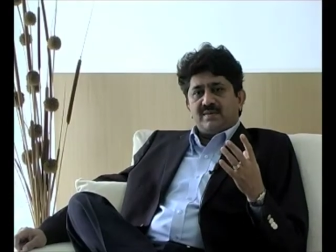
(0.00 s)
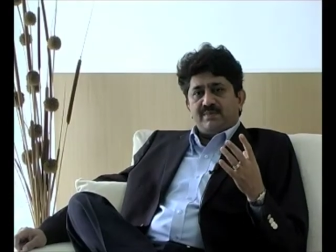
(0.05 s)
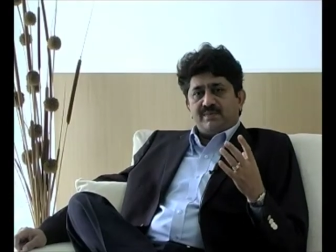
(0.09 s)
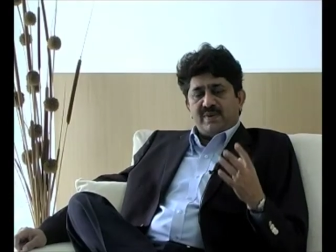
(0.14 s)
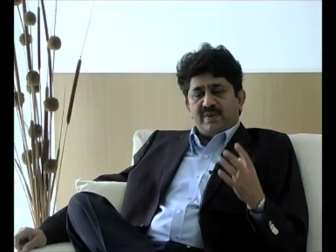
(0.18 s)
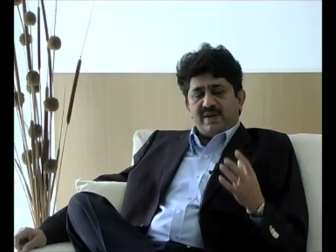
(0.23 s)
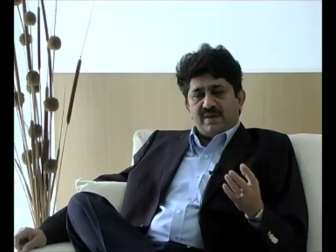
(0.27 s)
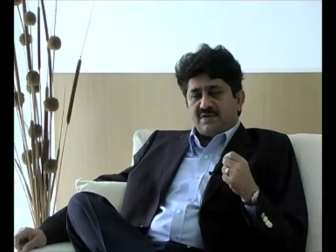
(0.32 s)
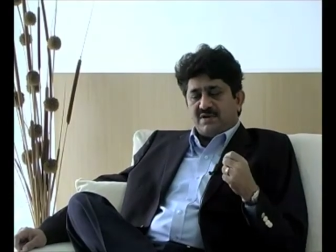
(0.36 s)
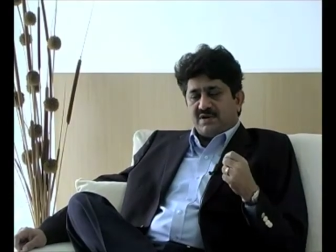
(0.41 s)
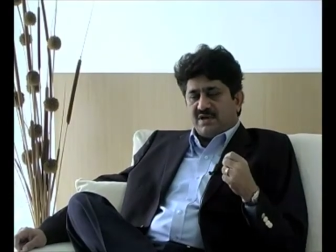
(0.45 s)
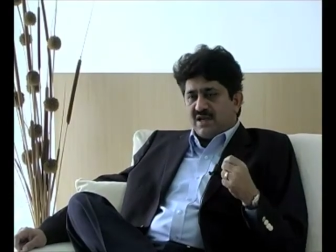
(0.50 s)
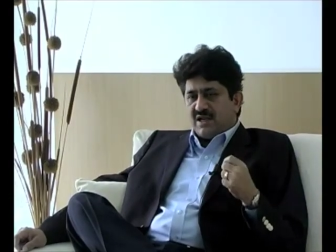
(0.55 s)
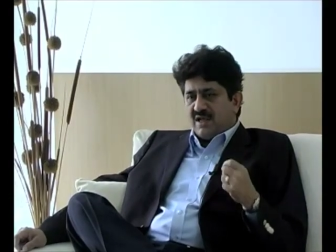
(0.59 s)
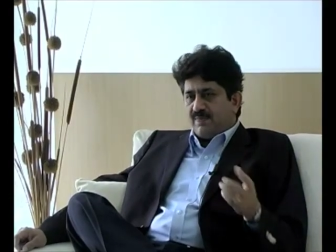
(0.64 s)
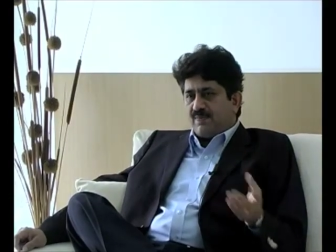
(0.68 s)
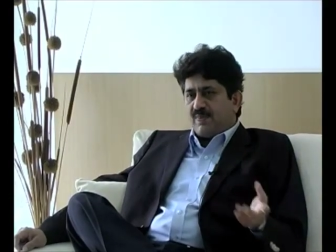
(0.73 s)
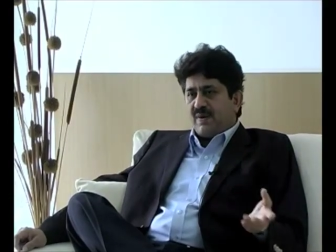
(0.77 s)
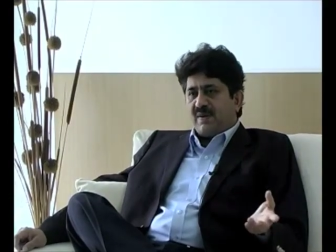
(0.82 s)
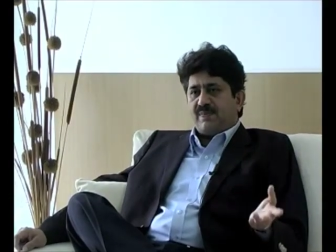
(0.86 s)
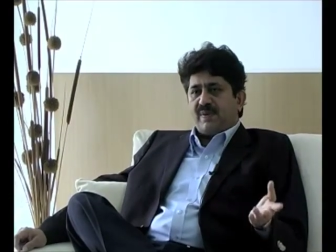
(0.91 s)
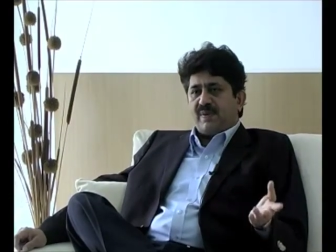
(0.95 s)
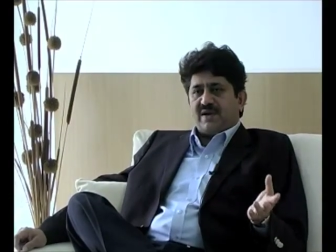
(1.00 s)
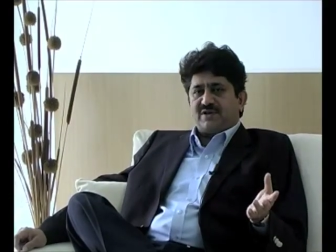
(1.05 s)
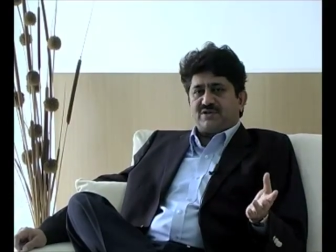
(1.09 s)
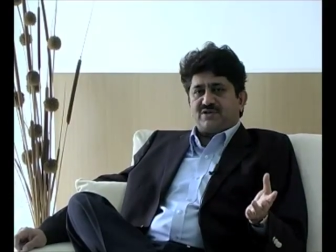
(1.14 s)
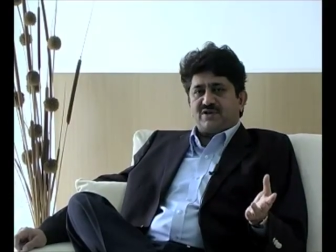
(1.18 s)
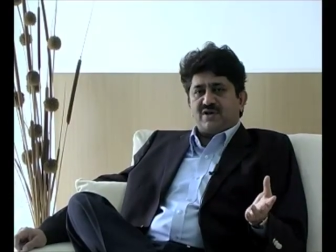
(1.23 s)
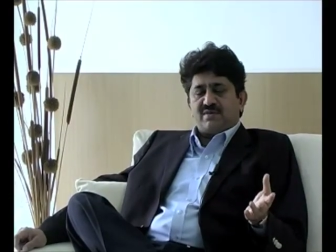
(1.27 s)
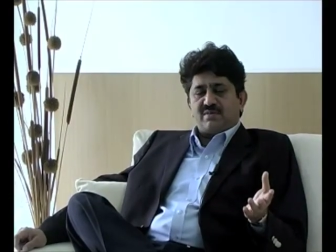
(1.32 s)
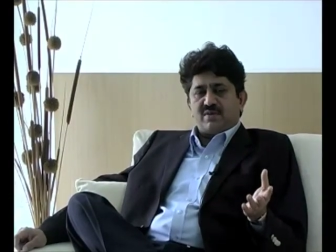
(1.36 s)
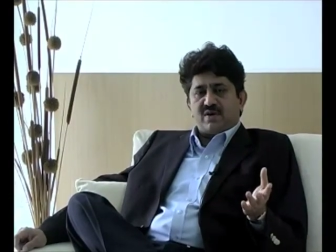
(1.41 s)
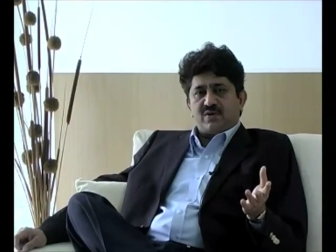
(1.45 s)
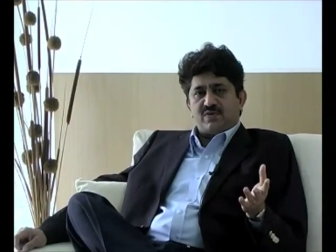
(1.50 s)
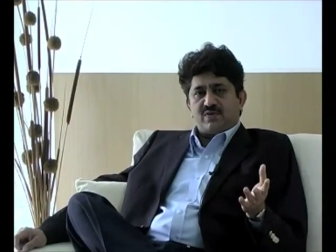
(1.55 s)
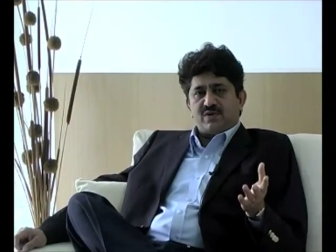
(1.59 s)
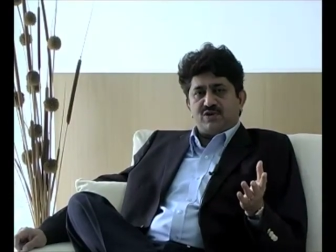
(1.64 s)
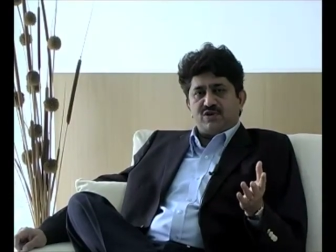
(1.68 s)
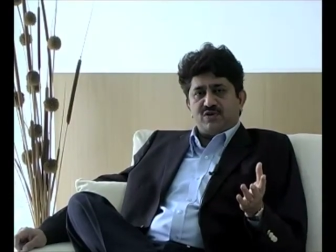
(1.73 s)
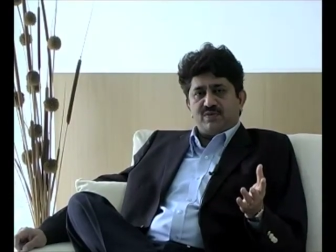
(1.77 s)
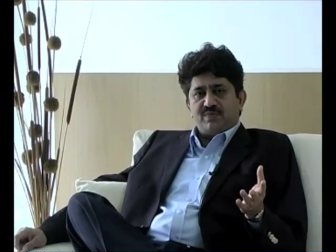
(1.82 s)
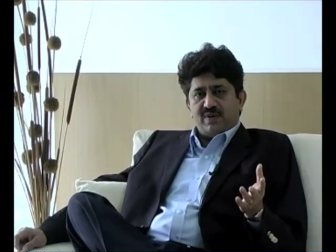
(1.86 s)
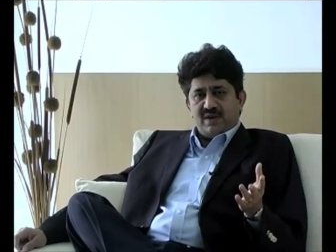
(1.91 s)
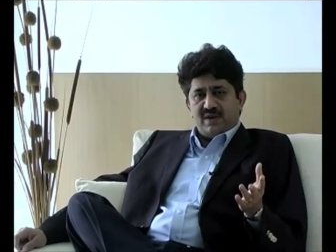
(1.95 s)
being deeply passionate about
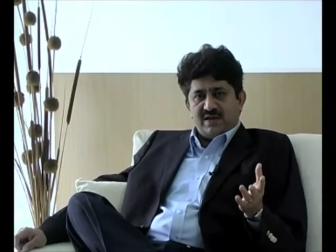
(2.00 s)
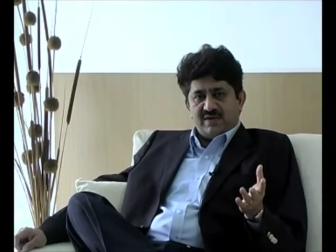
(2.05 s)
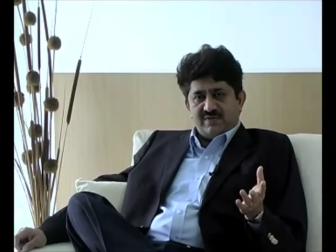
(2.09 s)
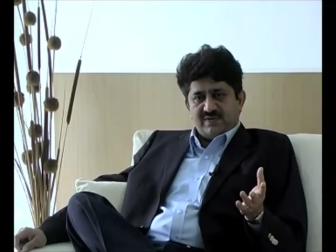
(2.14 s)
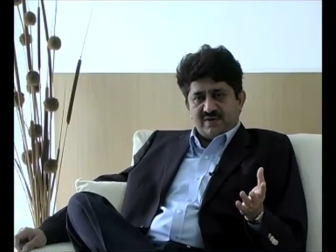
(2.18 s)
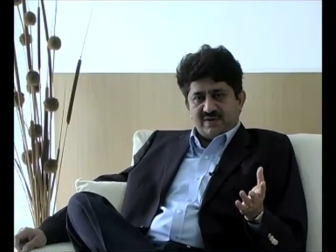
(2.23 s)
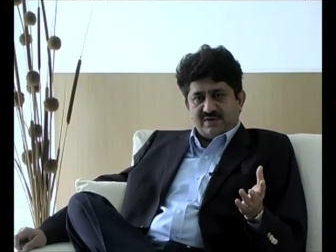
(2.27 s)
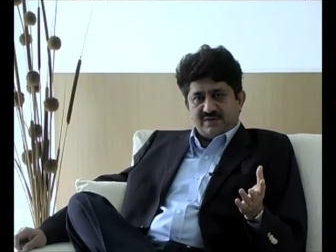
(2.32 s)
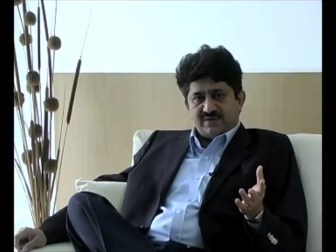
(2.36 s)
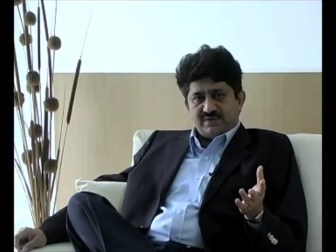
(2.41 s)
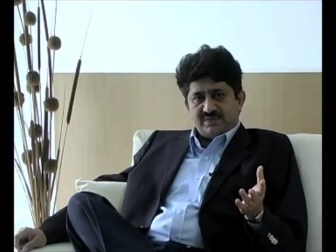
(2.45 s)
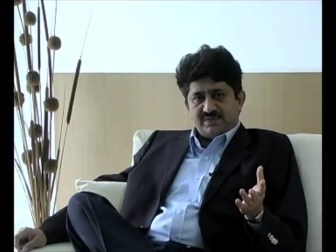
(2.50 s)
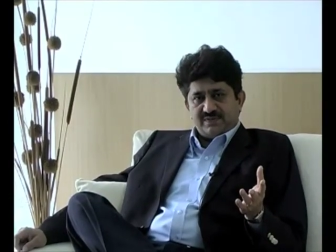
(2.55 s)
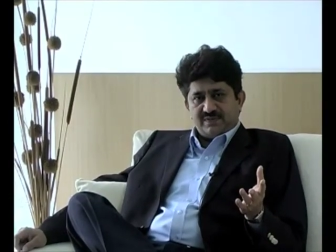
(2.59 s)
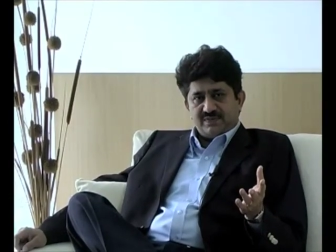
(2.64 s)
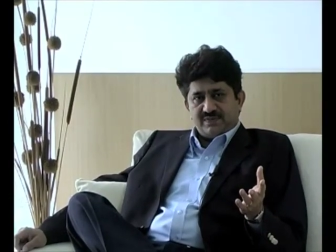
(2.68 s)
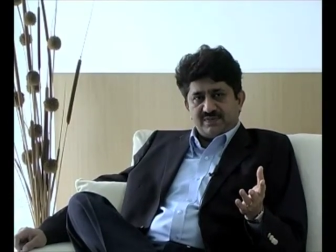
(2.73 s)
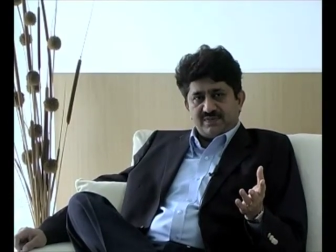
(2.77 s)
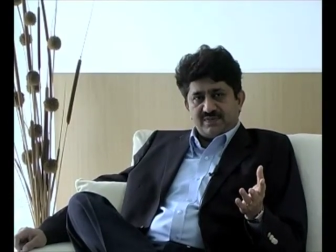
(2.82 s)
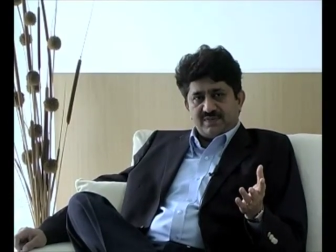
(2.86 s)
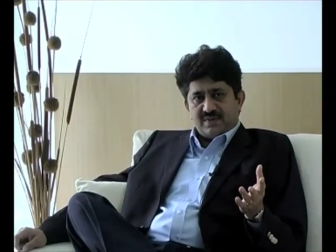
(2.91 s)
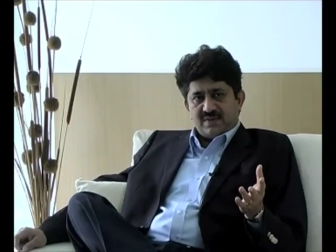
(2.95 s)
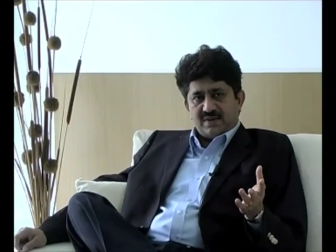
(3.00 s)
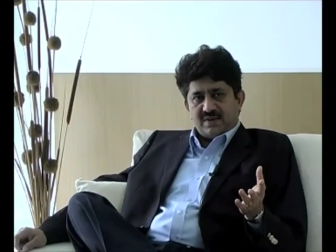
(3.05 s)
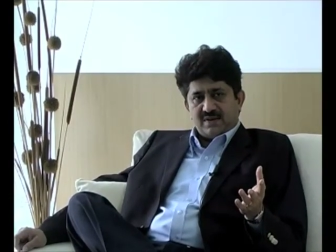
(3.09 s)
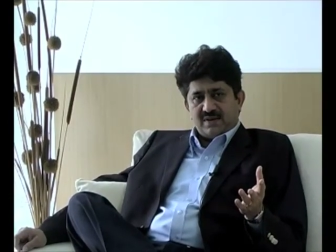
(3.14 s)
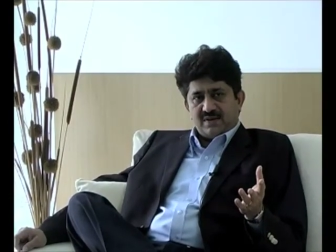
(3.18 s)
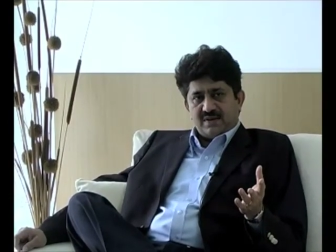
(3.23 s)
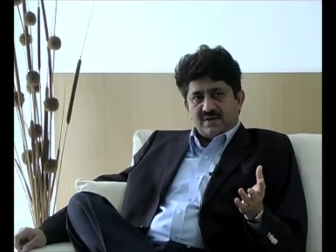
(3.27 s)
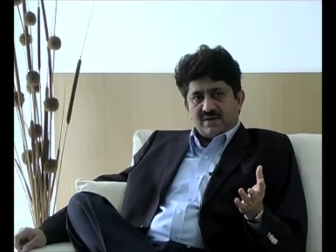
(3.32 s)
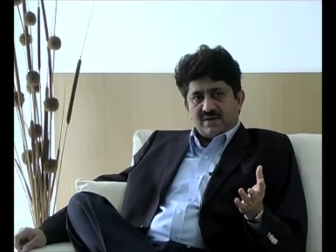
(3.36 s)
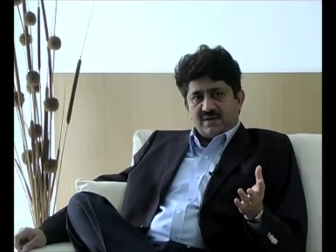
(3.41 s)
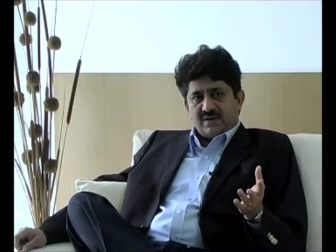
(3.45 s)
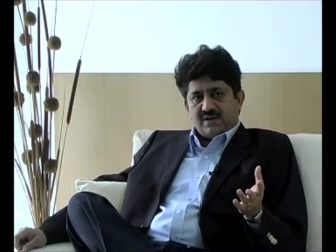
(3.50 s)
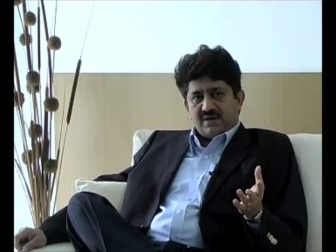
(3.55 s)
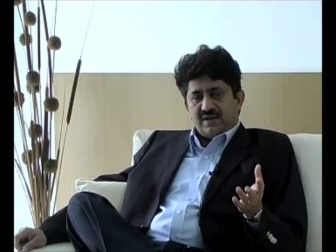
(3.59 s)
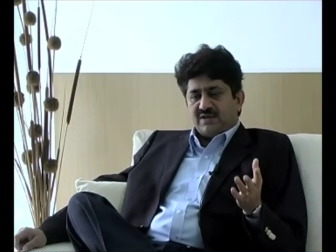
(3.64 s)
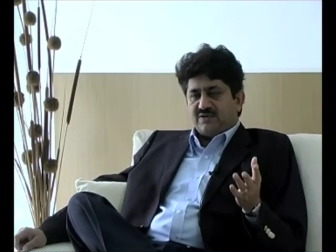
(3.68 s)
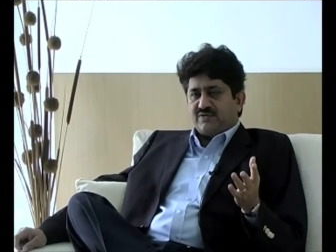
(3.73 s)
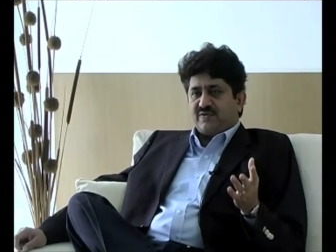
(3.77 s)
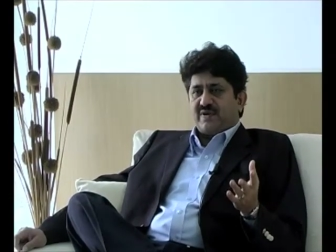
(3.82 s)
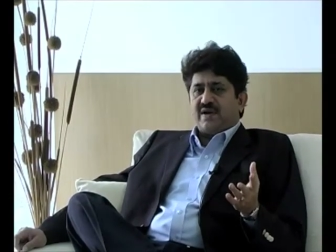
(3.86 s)
what you believe in is very